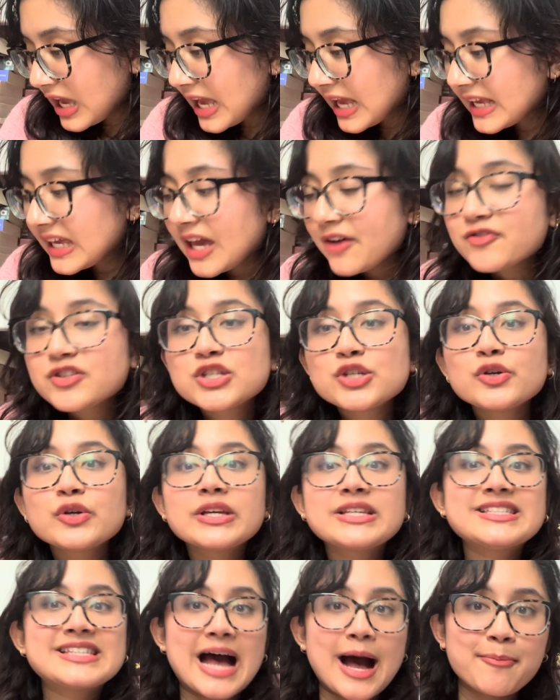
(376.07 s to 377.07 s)
gives you
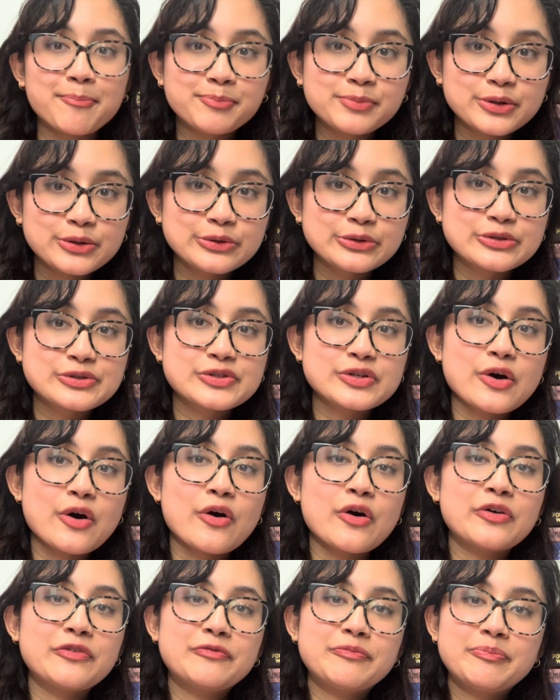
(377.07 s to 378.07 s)
examples
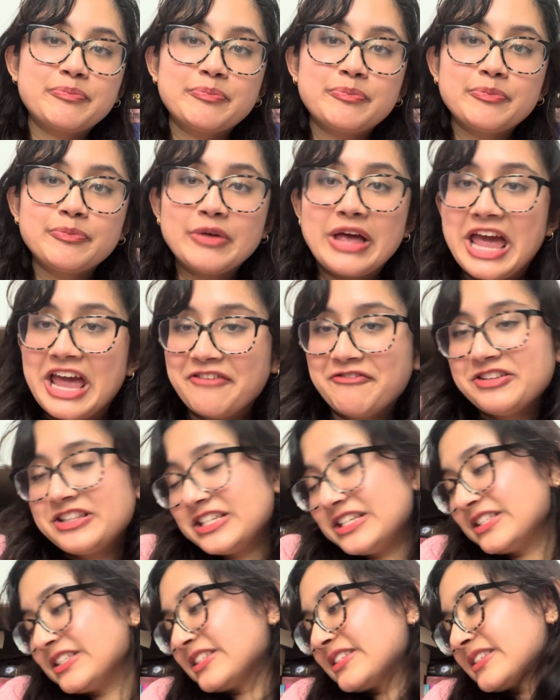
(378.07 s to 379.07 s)
of
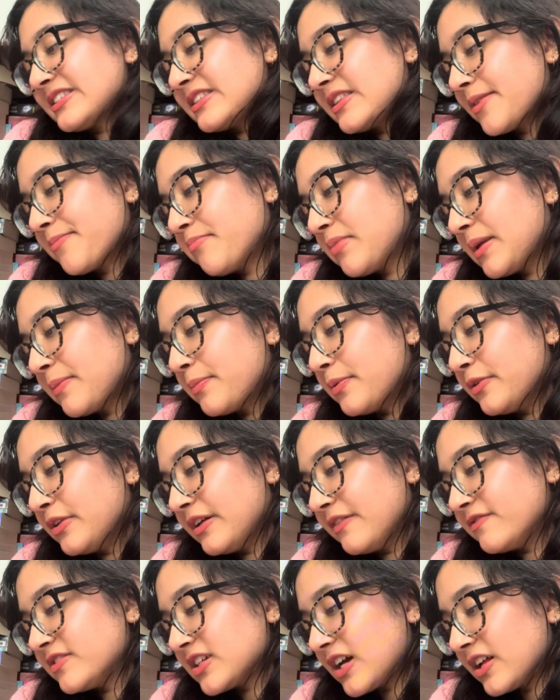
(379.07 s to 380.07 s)
evidence that people
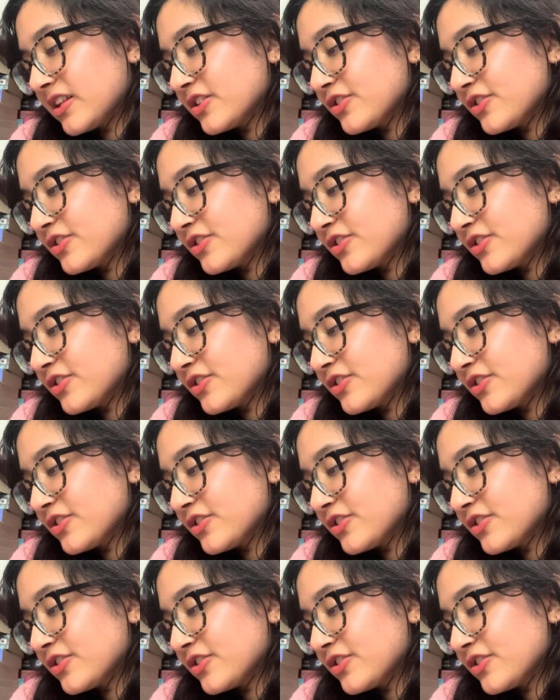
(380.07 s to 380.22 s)
have done.